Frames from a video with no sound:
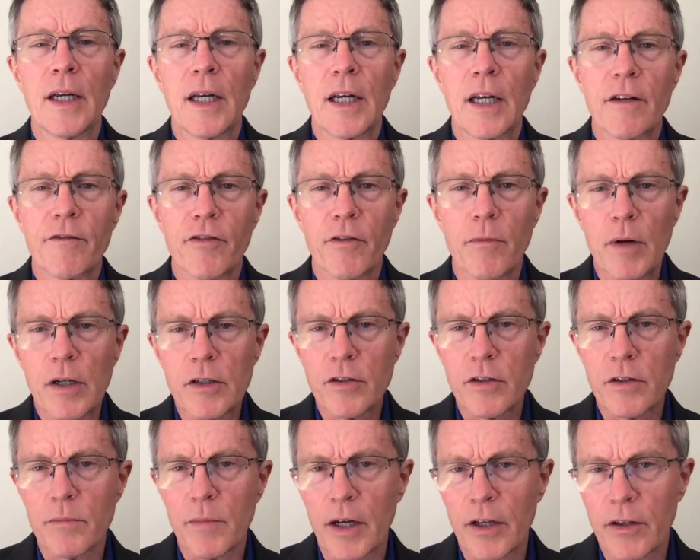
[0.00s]
And for
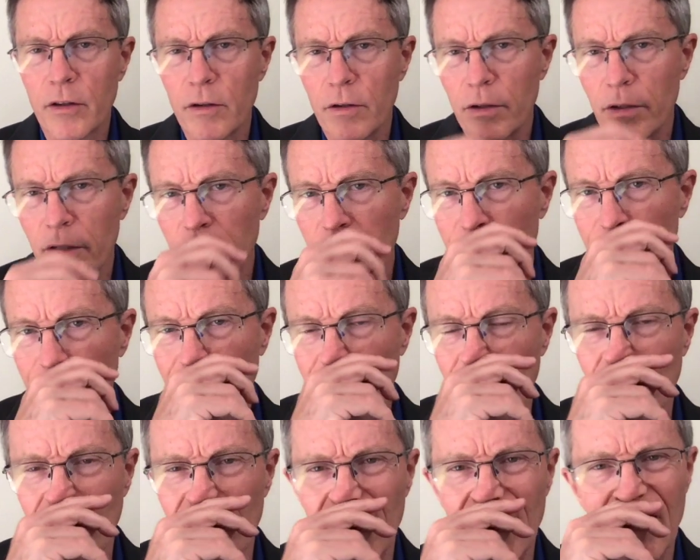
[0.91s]
most of my thirty-year
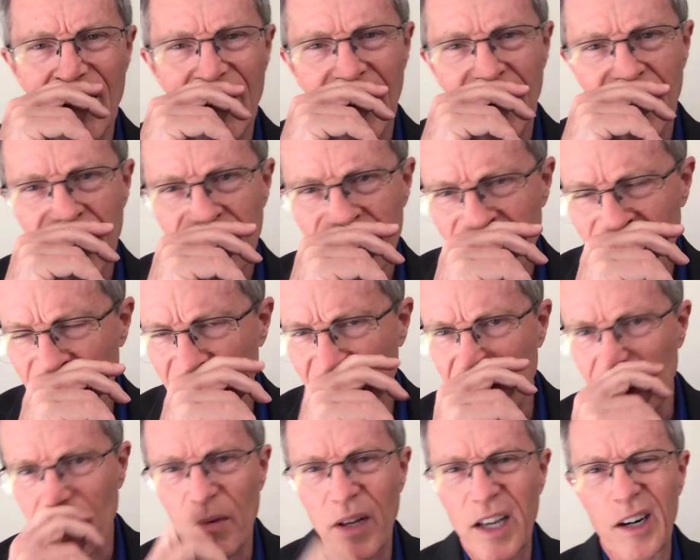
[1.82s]
career, I've
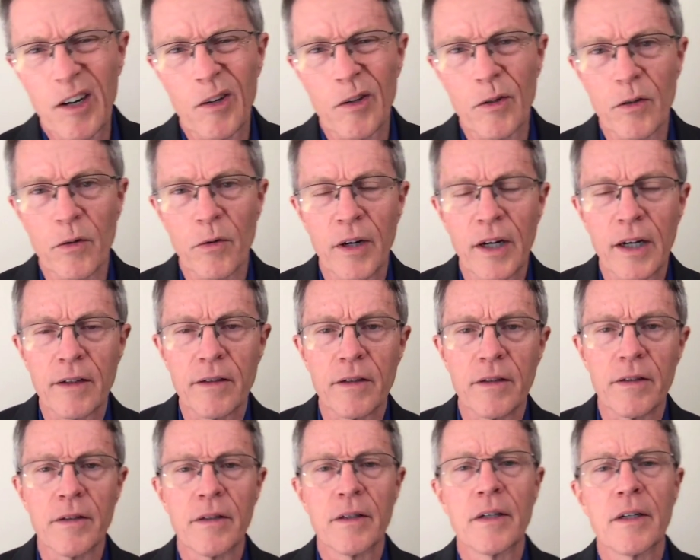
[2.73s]
been the medical
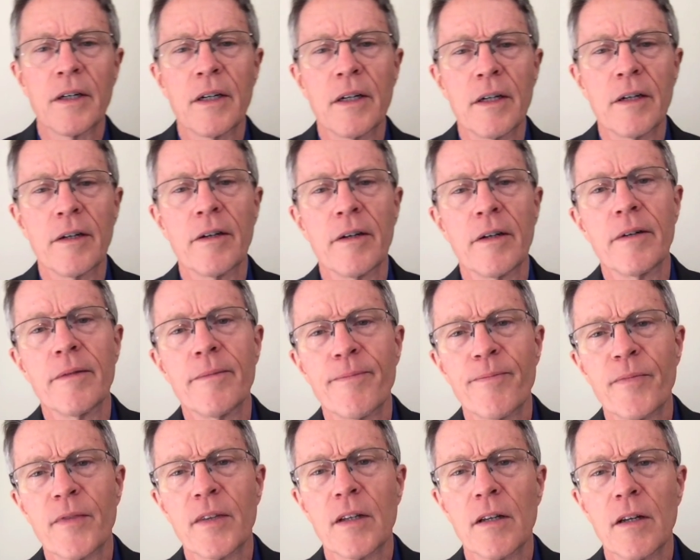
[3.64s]
director uh,
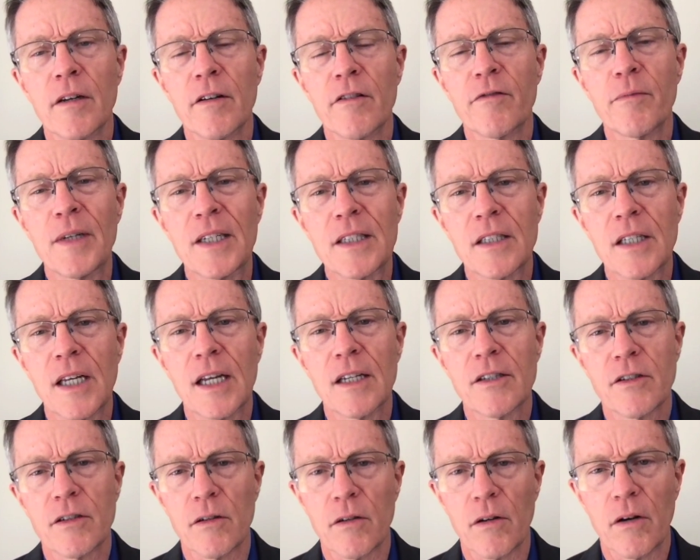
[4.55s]
of
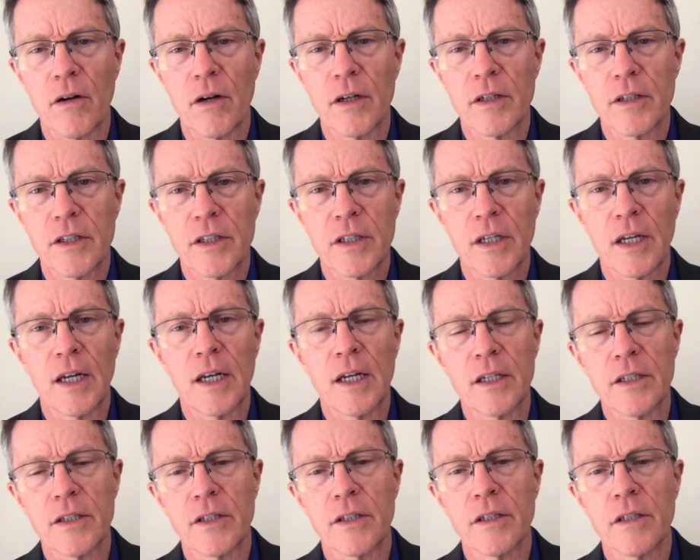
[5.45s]
mid-sized to
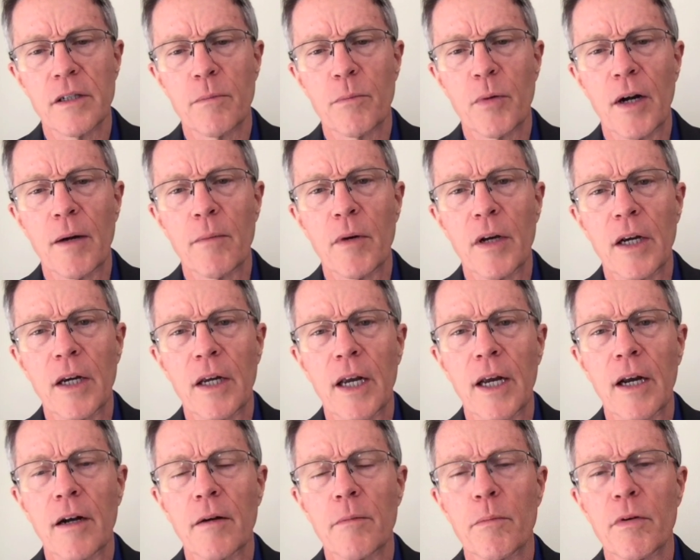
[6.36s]
large-sized uh, primary
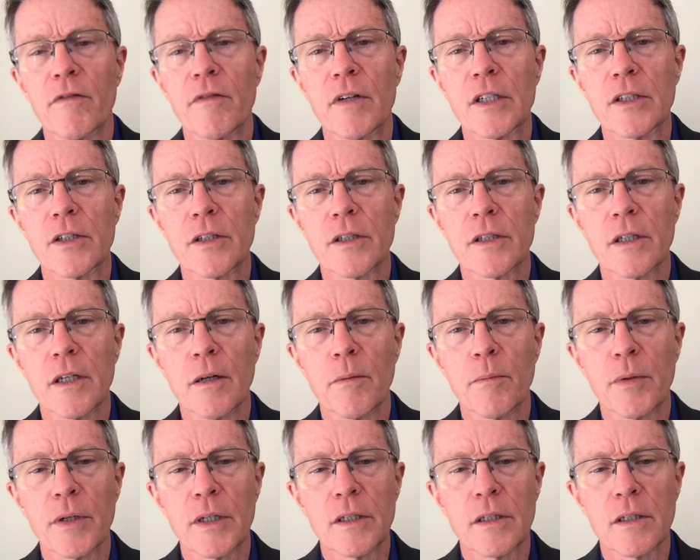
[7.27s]
care and prevention
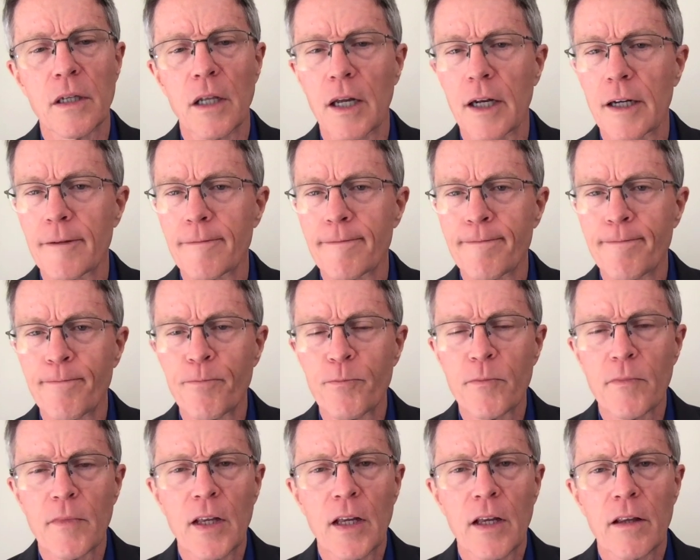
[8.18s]
companies. Like
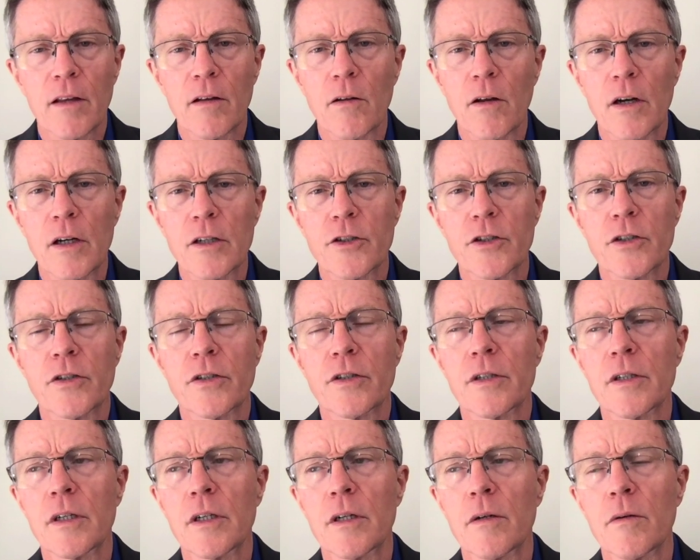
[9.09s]
the
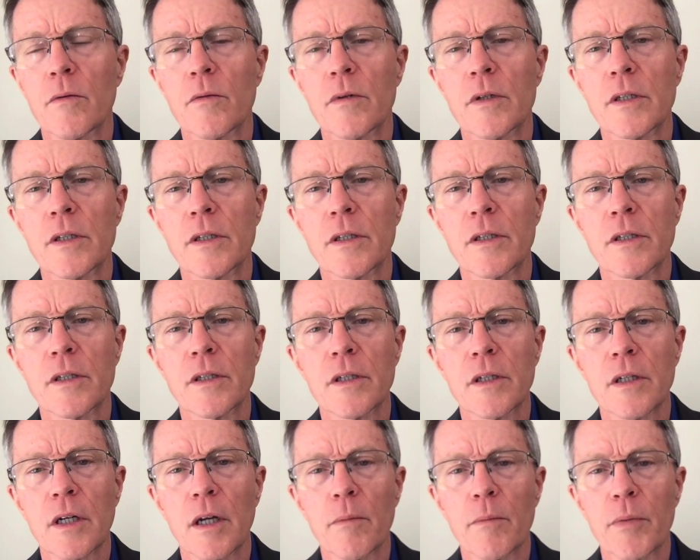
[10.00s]
largest uh, was
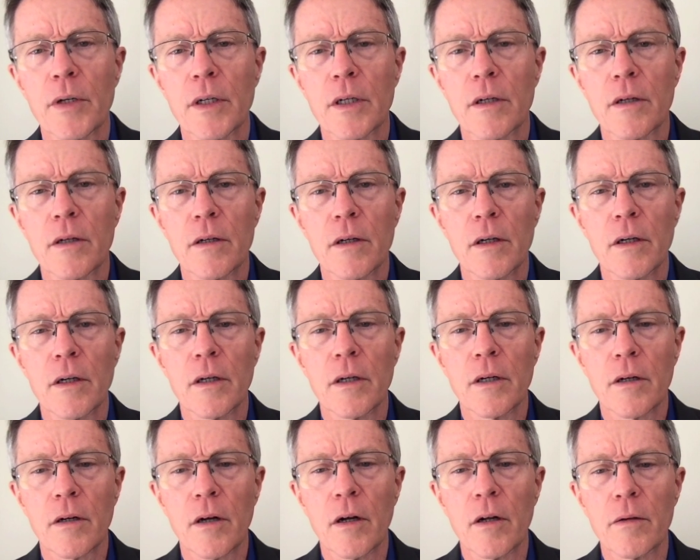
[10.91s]
a company
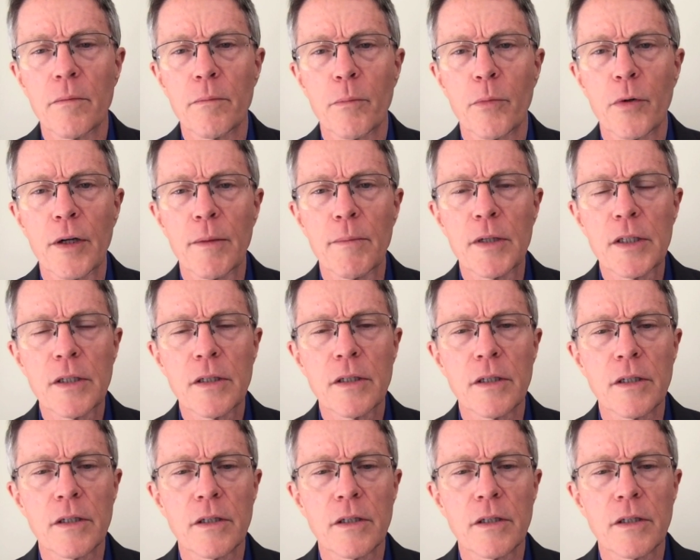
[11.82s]
uh, called Premise.